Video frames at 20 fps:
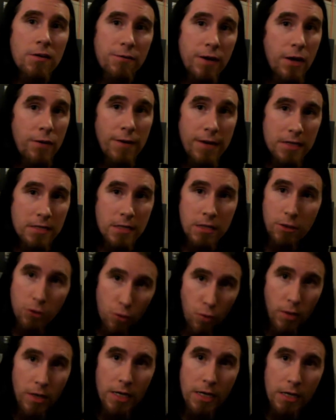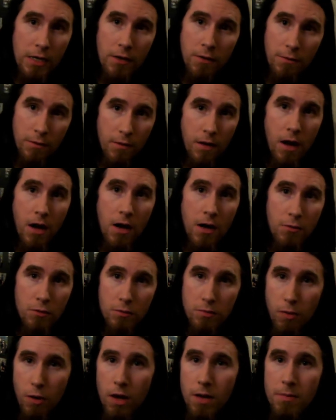Final Fantasy III
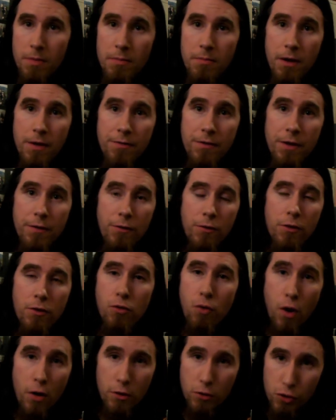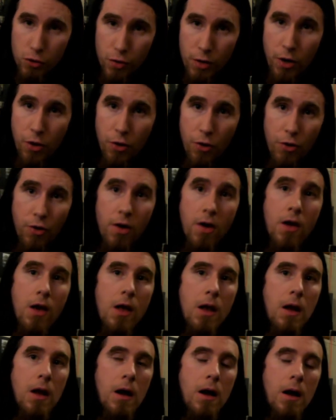would probably be my favorite. Chrono Trigger.
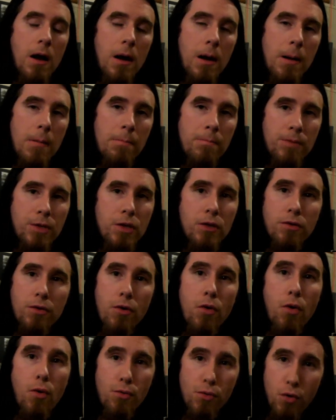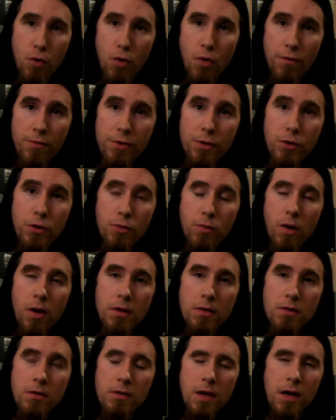You know, there are a few good
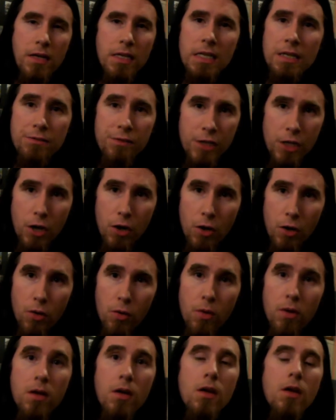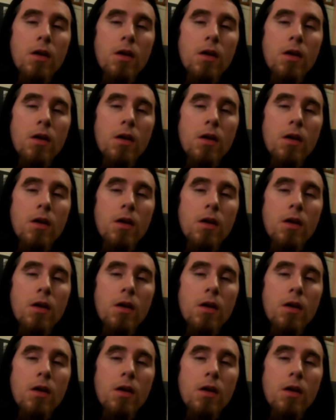ones. EVO.